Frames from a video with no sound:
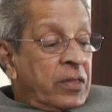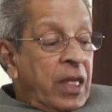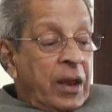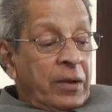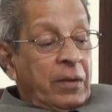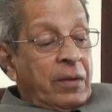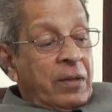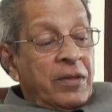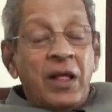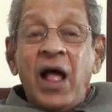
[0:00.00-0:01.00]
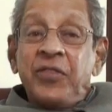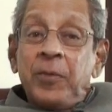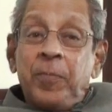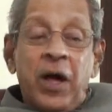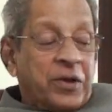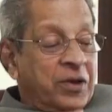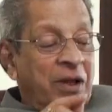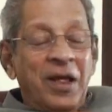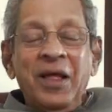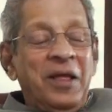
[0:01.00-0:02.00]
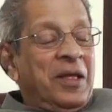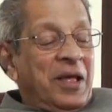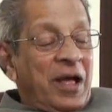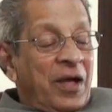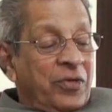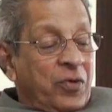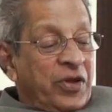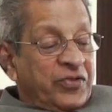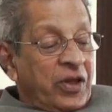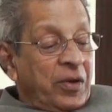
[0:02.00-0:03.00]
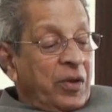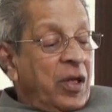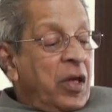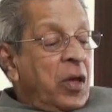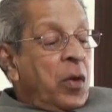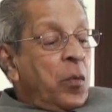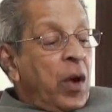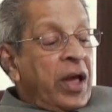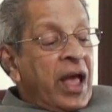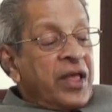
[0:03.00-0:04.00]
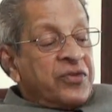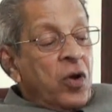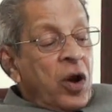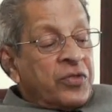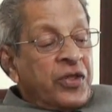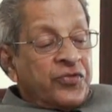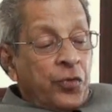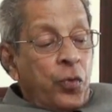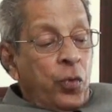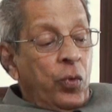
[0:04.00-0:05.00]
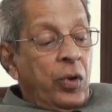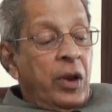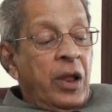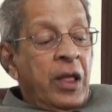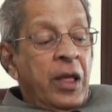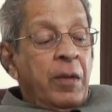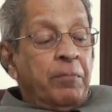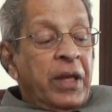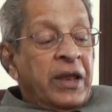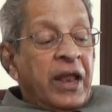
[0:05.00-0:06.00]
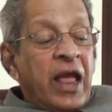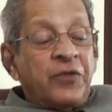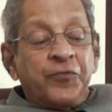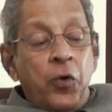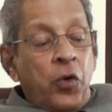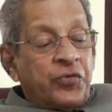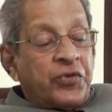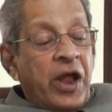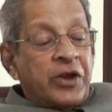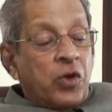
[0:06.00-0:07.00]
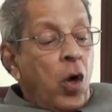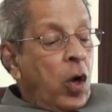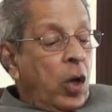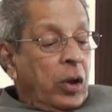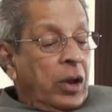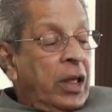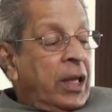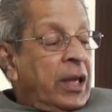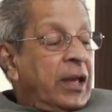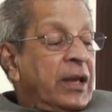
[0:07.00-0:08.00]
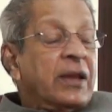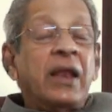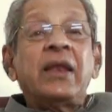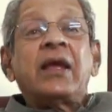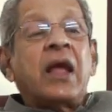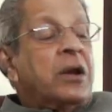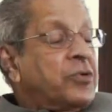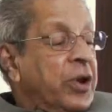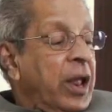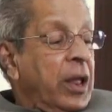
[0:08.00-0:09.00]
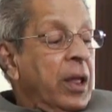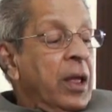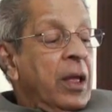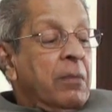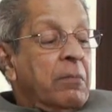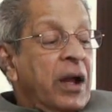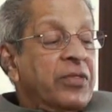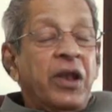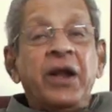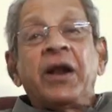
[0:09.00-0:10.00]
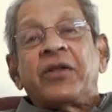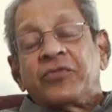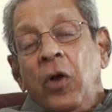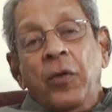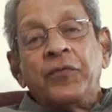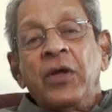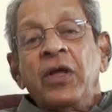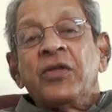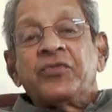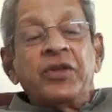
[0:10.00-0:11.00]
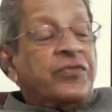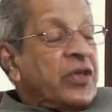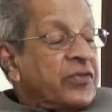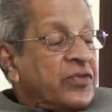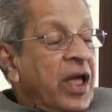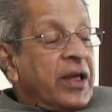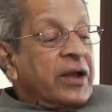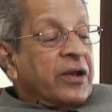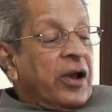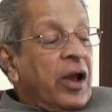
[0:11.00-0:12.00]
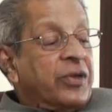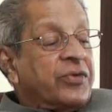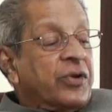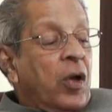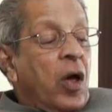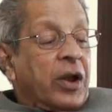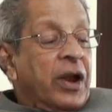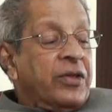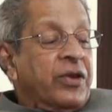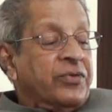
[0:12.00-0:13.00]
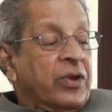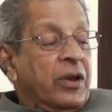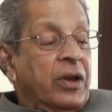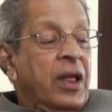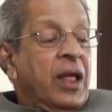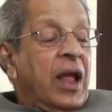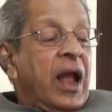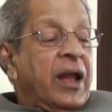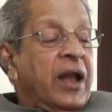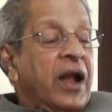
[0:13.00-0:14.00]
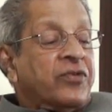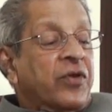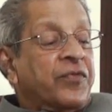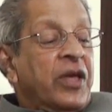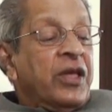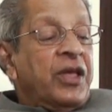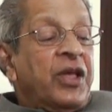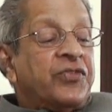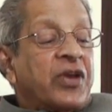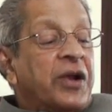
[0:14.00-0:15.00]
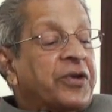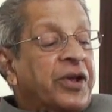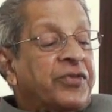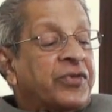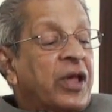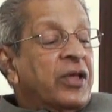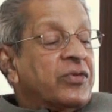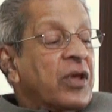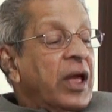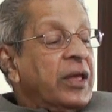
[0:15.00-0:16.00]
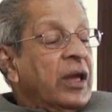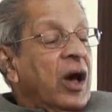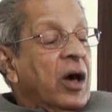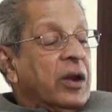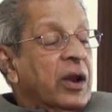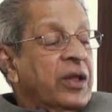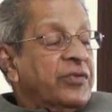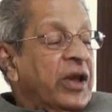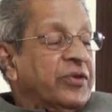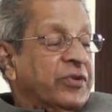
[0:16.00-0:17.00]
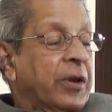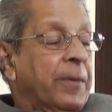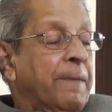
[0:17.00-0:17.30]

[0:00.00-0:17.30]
Then, other part of the question, why has not this rule been enforced at all in any country by the leaders of Sri Sathya Sai International Organization and heads of each country's Sai organization?